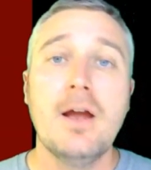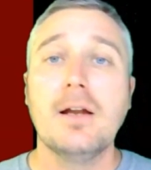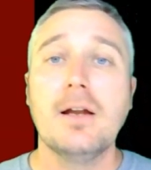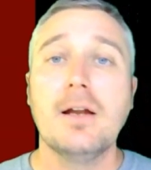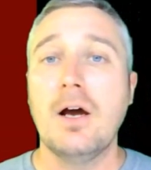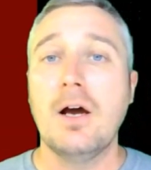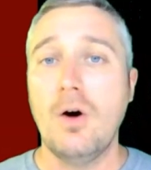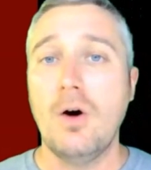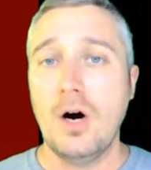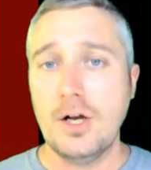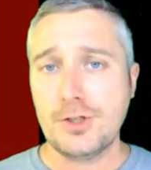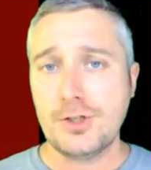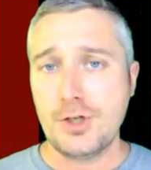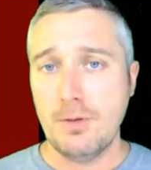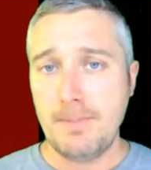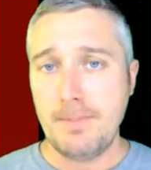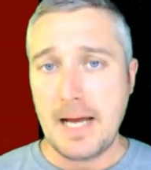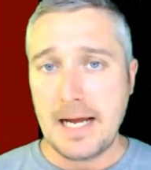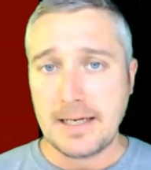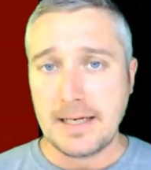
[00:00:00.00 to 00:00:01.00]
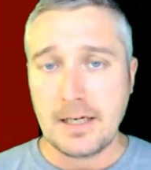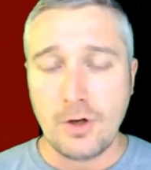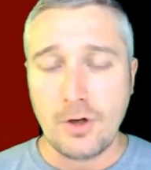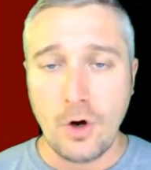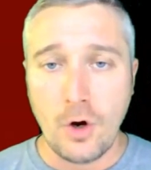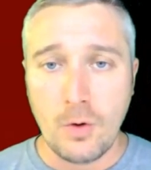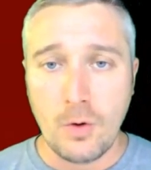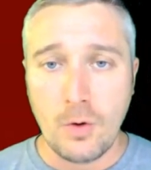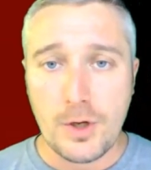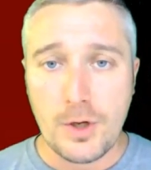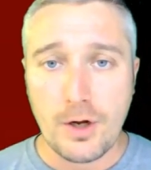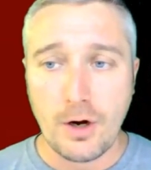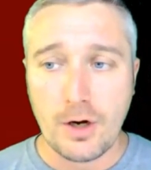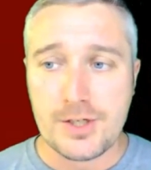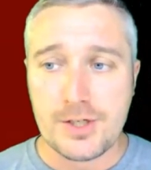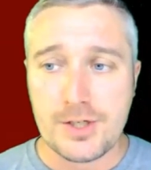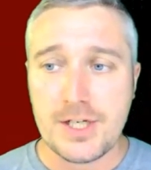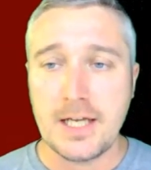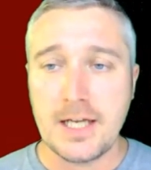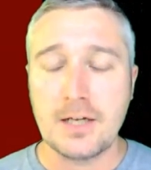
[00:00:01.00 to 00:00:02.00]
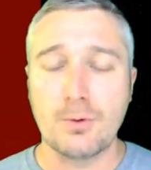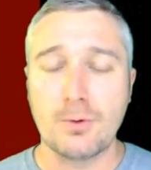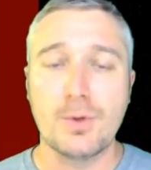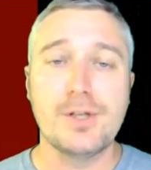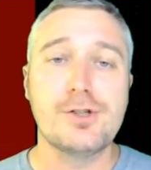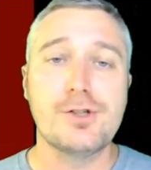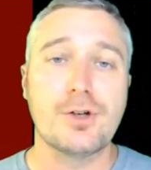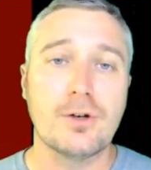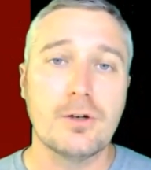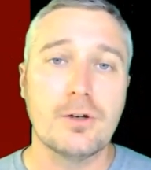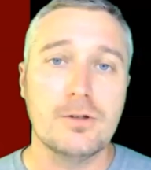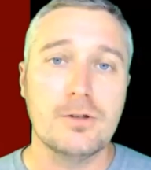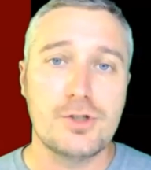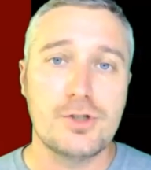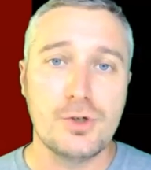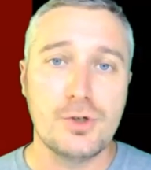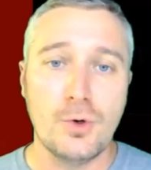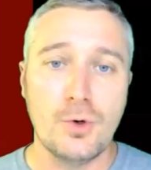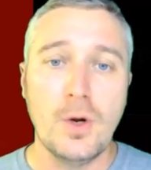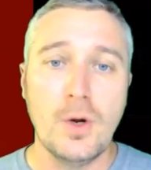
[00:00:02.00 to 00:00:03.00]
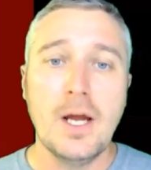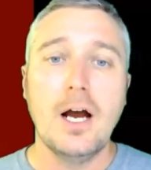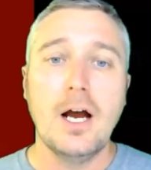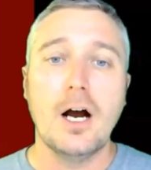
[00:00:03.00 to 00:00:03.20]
Now, also back at home, we are seeing a return to